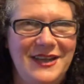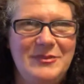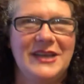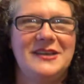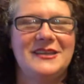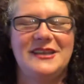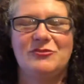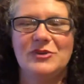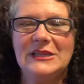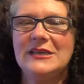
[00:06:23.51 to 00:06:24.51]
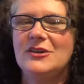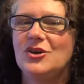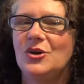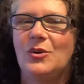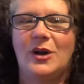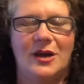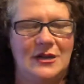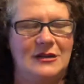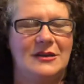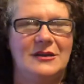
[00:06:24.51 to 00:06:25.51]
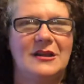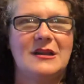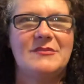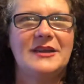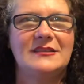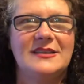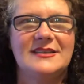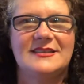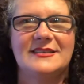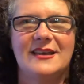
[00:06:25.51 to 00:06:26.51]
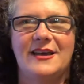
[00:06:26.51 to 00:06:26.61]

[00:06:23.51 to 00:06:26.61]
I mean, I could really go on and on and on about this.